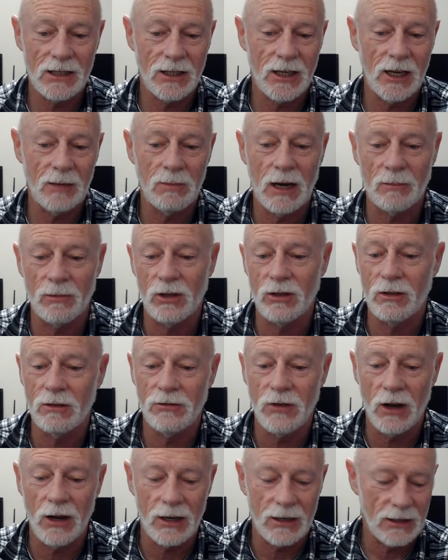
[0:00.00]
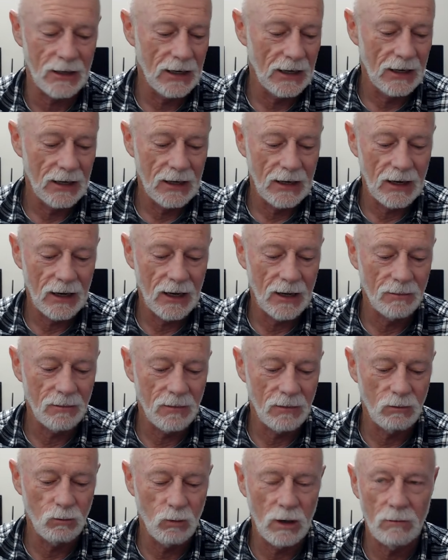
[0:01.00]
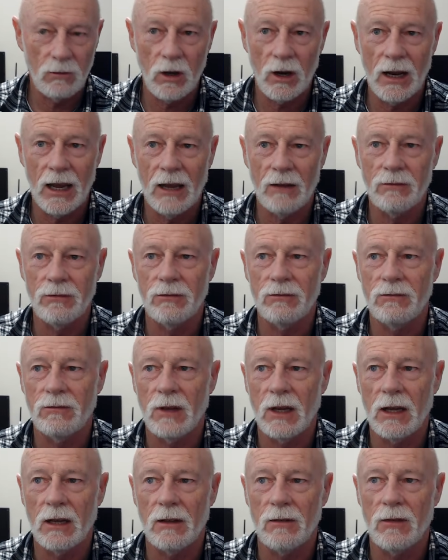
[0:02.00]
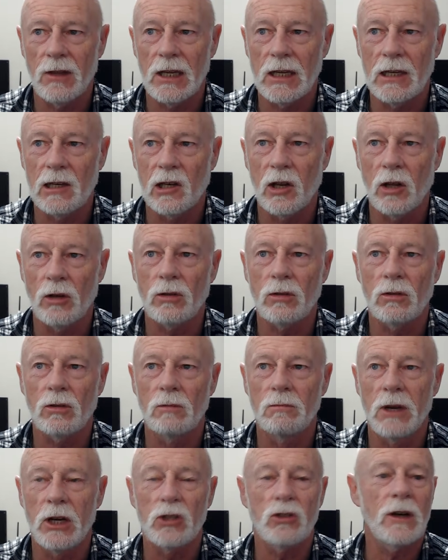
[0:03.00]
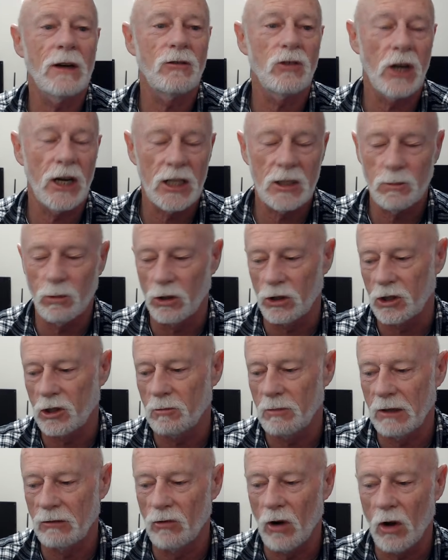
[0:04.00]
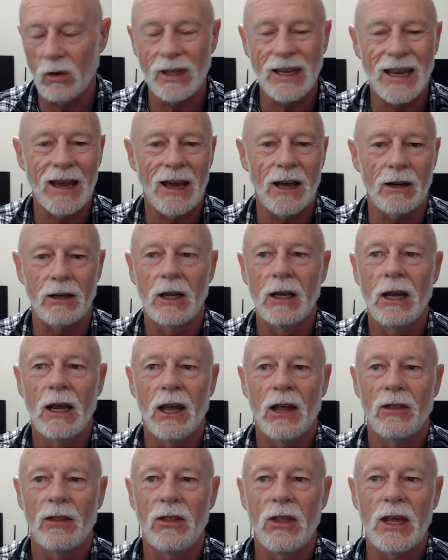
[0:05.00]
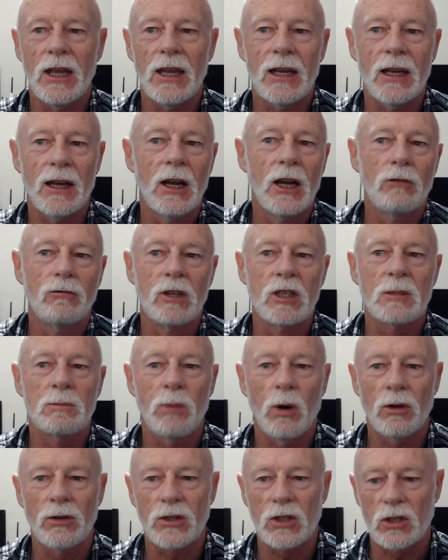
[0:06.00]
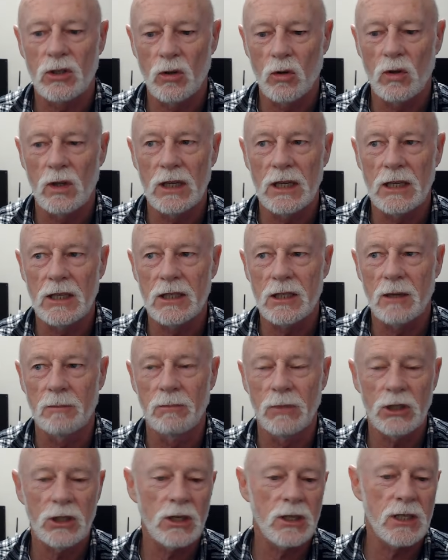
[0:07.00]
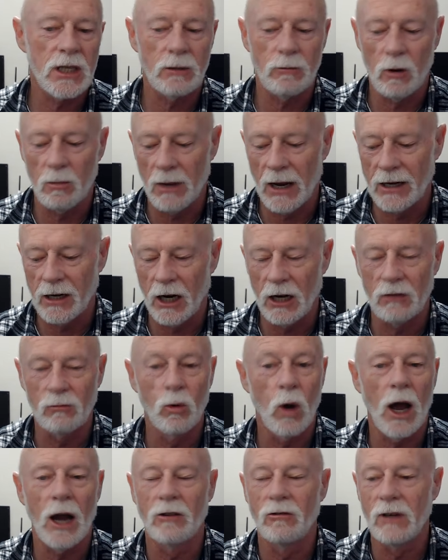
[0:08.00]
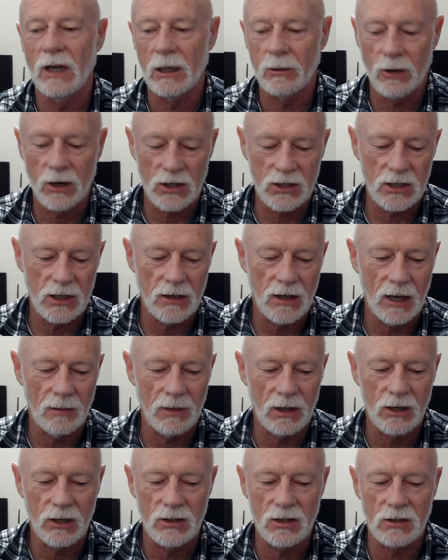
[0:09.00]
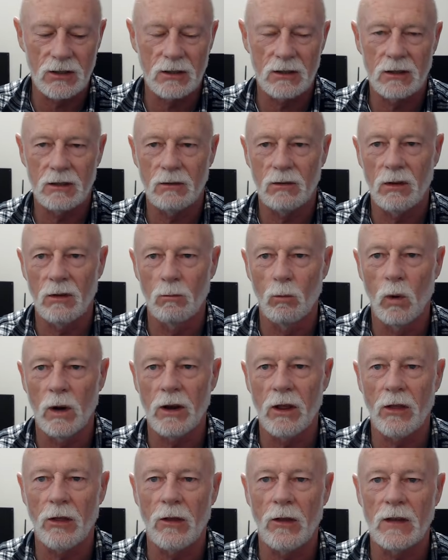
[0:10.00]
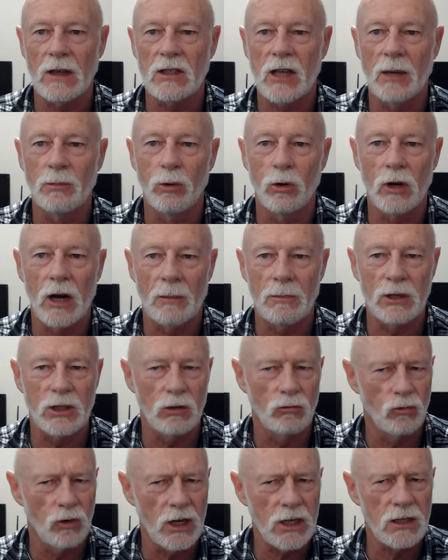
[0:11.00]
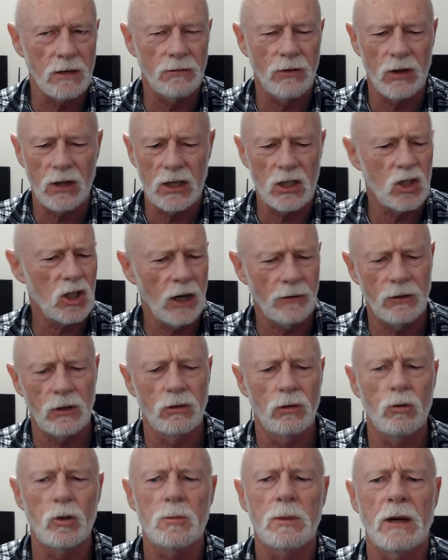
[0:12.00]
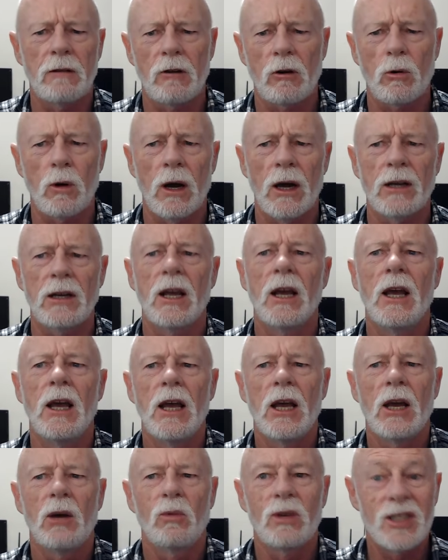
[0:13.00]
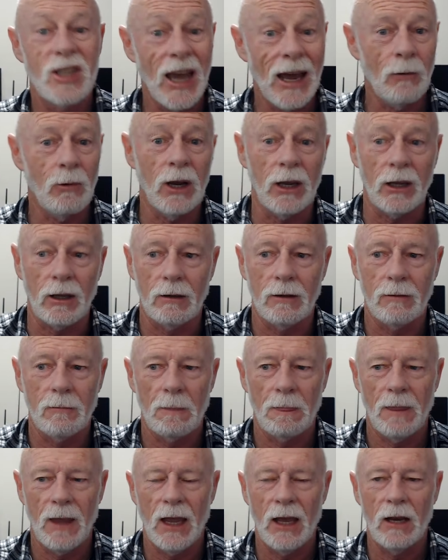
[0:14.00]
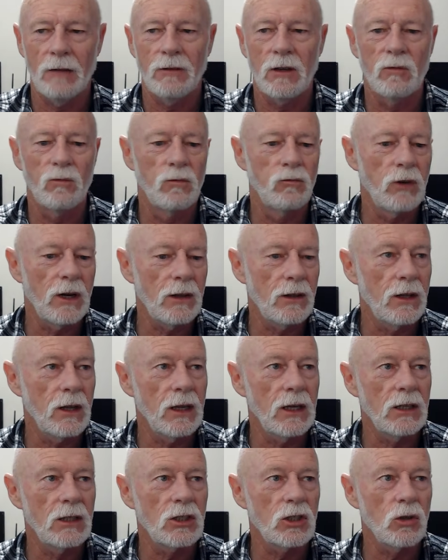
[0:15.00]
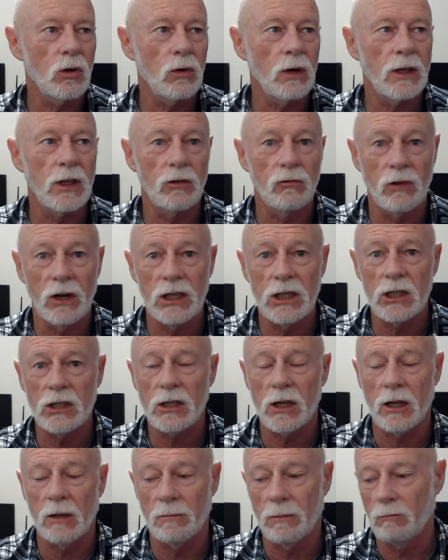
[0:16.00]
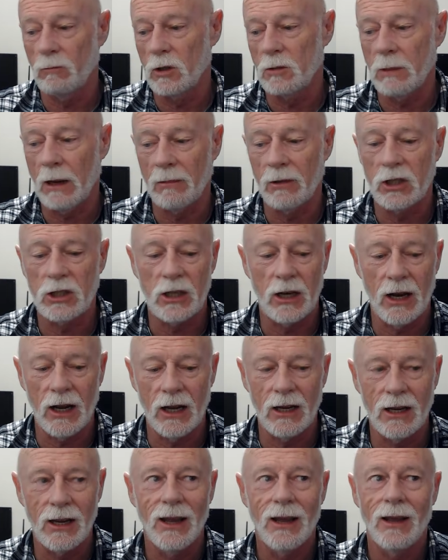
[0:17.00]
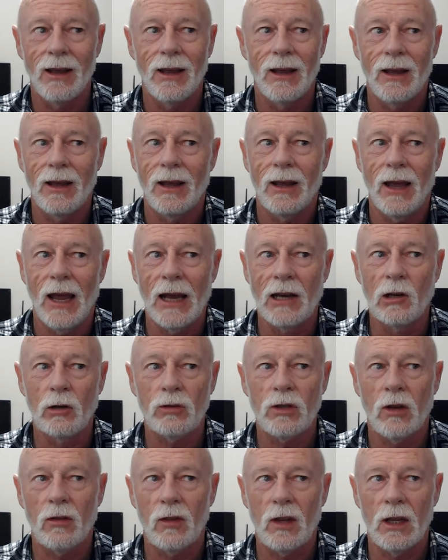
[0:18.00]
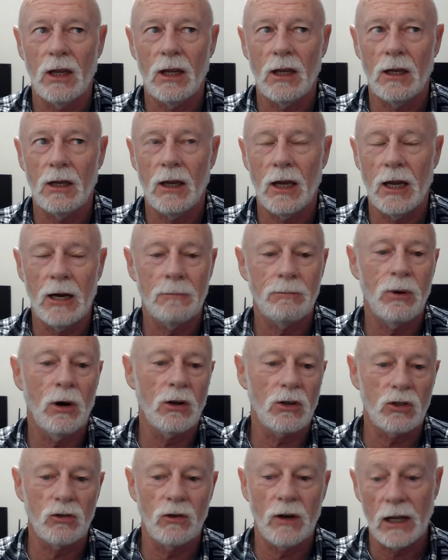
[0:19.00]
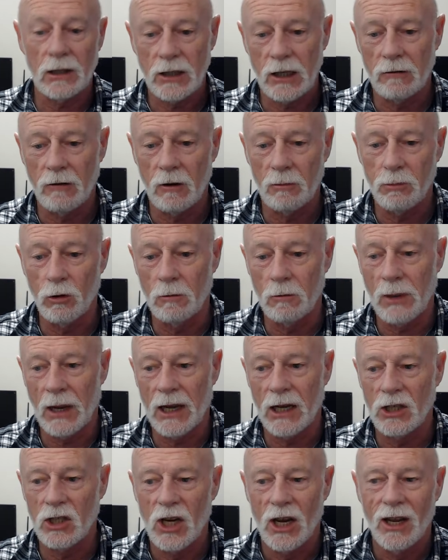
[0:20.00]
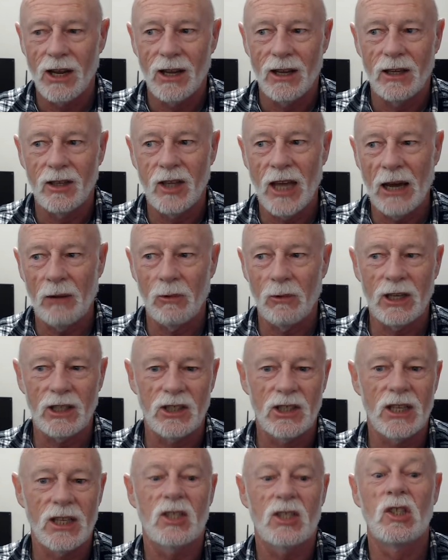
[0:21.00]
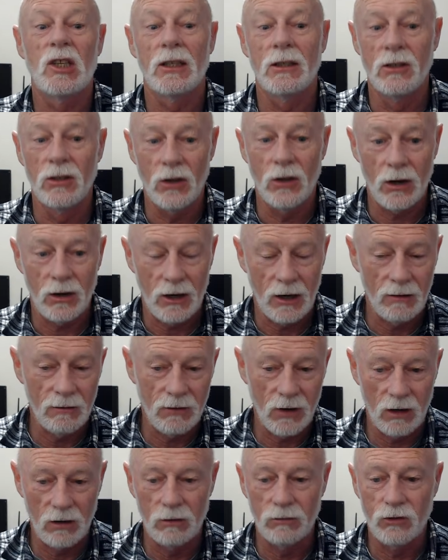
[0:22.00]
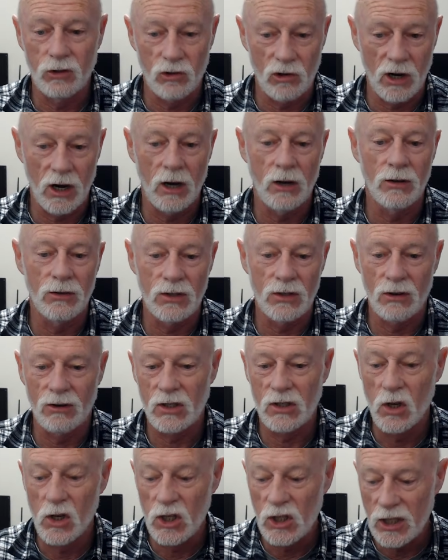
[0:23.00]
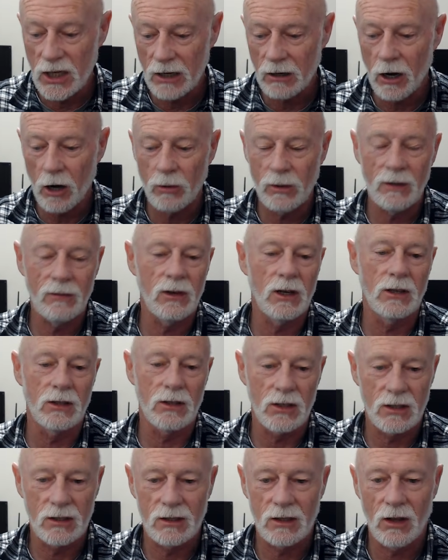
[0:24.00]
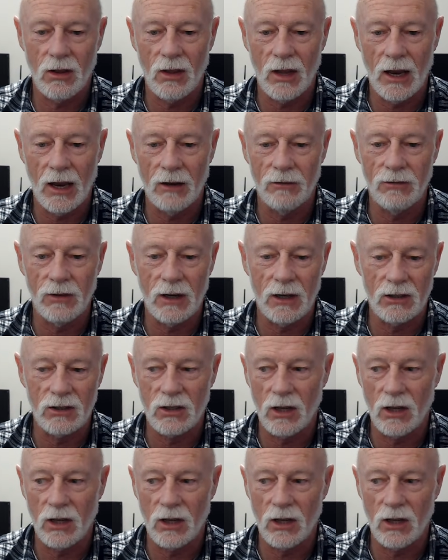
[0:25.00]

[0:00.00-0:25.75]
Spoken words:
Keeping up the good fight. We're going to have the local Ministry of Transport should be rolling out their response to the submissions that were made. I really want to see that because one of the things they brought up as a reason for these tougher rules being required was Gatwick. And if you've read the story in the Register that was published today and looked at the AirProx reality report page, Gatwick just did not involve drones. There's zero evidence to that effect.